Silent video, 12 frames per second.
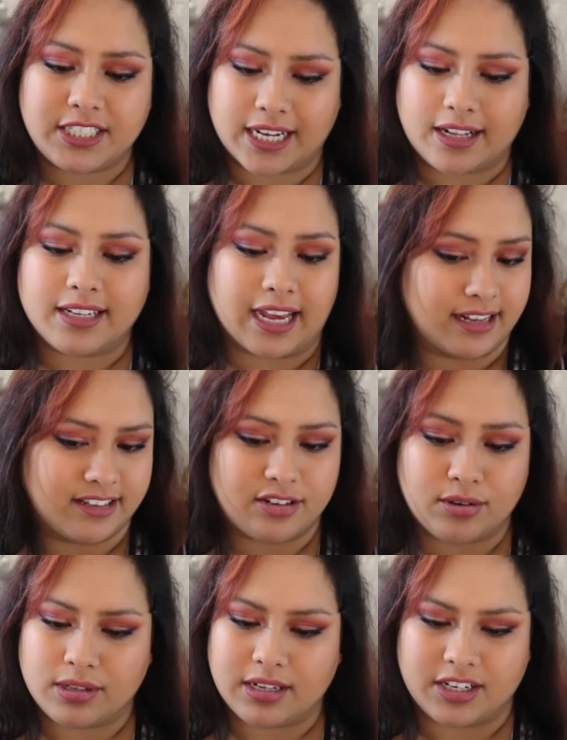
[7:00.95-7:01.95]
gel. Yeah, it's
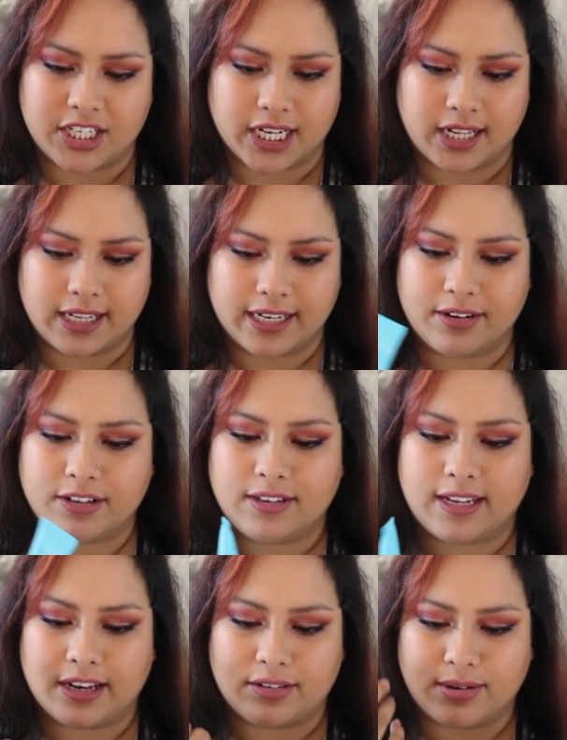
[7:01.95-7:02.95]
totally a gel, and it
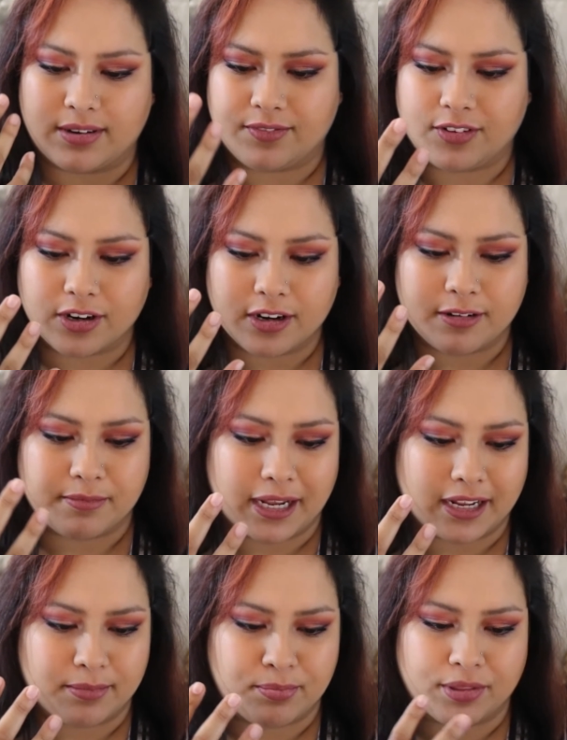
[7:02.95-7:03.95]
gets rid of dirt and
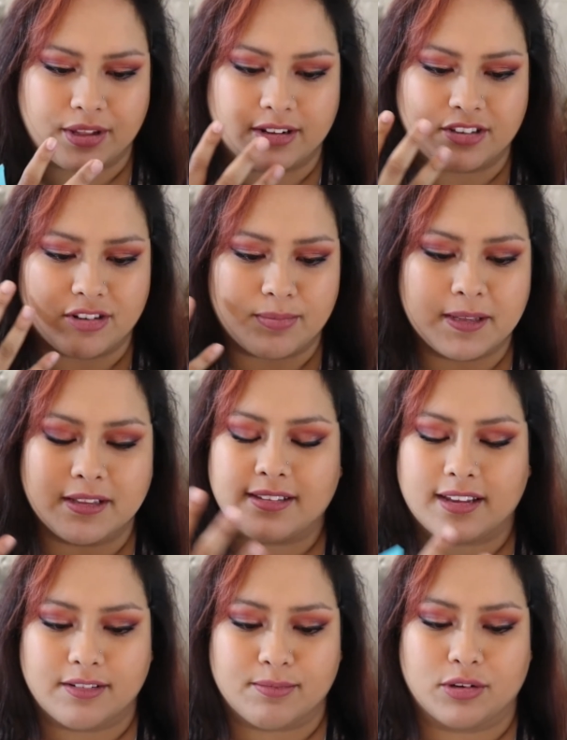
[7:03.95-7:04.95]
makeup without stripping the
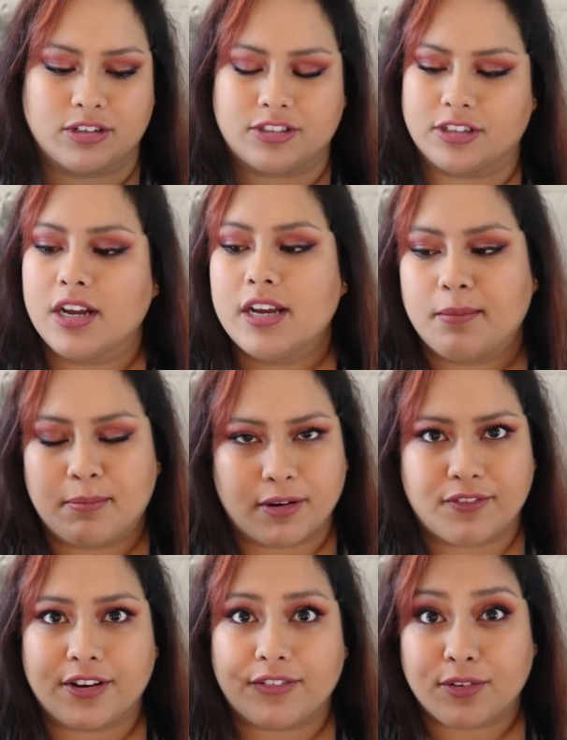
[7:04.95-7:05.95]
skin of moisture.
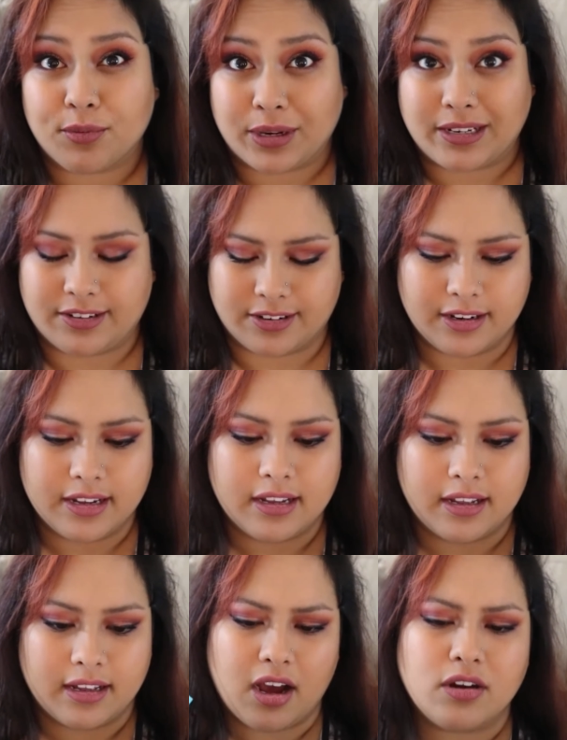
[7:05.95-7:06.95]
Perfect for winter.
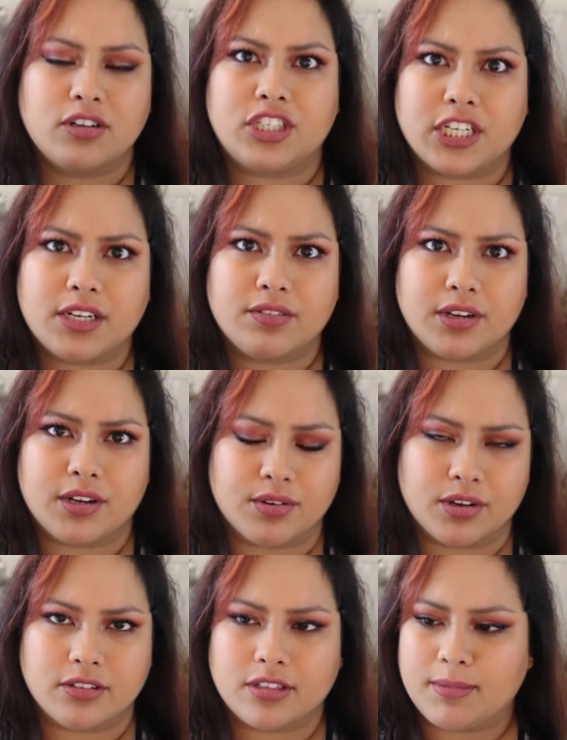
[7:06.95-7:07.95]
Oh, chicory
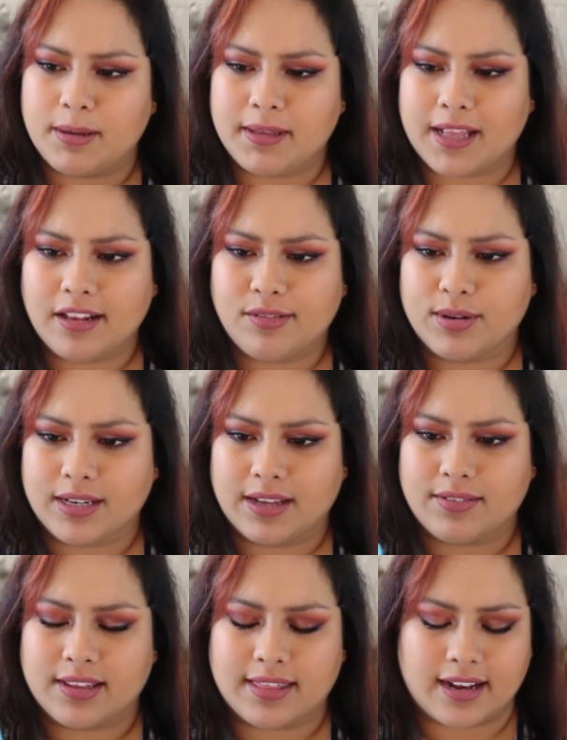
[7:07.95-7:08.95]
root. So maybe that's what
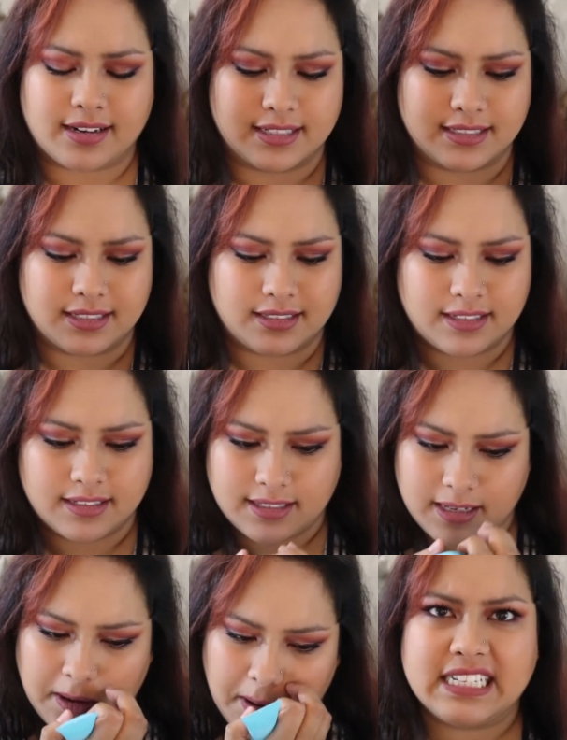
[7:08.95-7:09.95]
gives it that
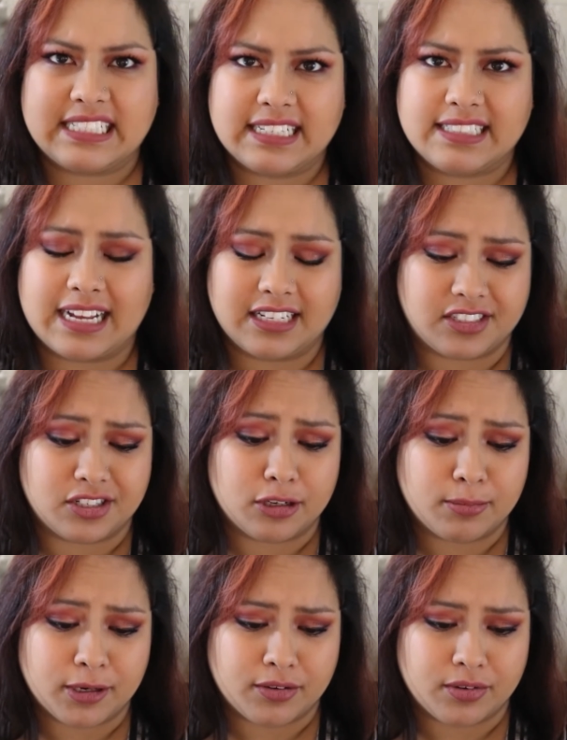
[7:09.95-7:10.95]
consistency. It says it has
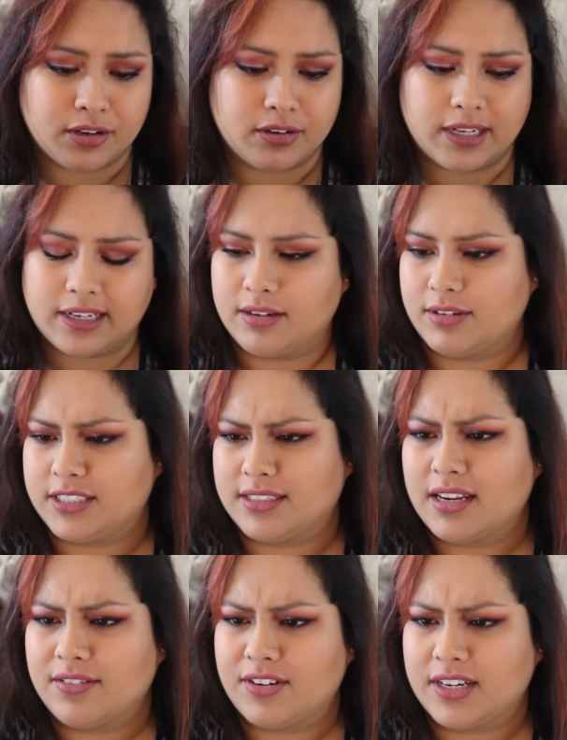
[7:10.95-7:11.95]
turmeric root in it, which is
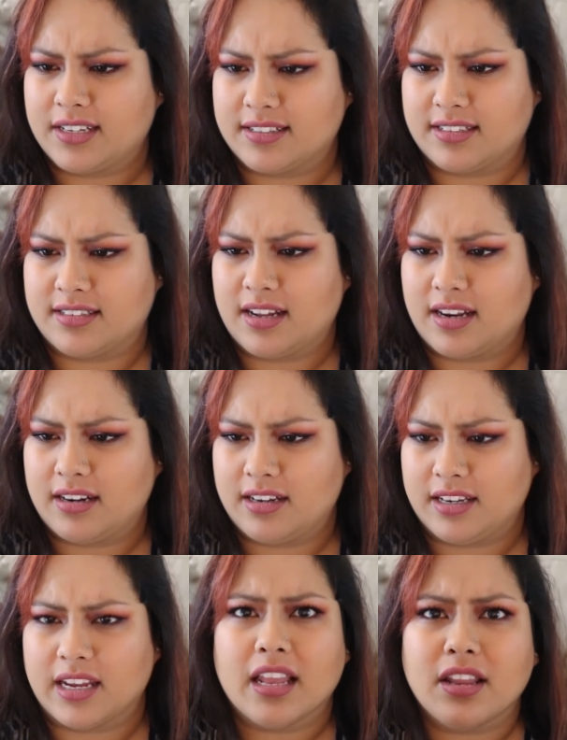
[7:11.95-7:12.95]
kind of funny because it's not
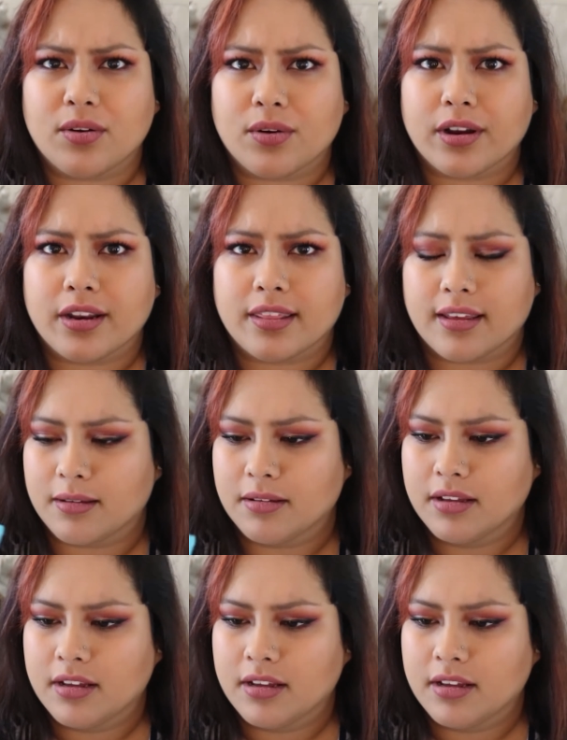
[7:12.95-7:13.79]
yellow or anything,